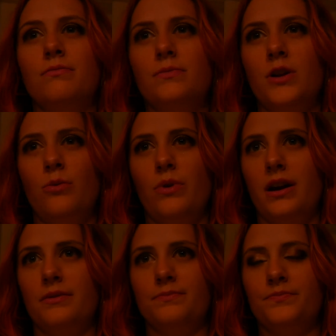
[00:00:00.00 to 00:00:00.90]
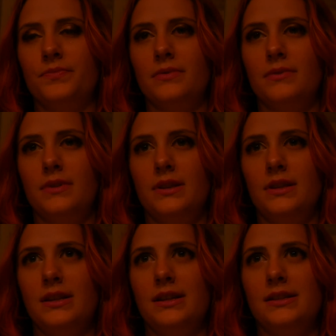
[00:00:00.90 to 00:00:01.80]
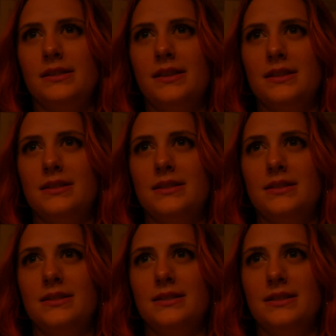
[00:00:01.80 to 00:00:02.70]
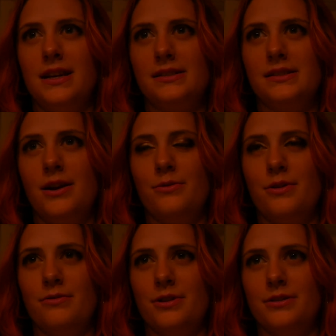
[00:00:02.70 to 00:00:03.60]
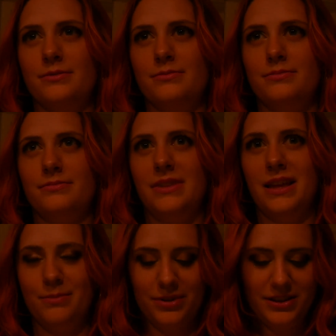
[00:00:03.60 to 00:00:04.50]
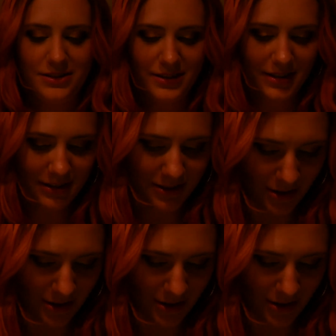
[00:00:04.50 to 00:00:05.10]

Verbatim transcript: nowhere. It's in the next town over. In particular, no.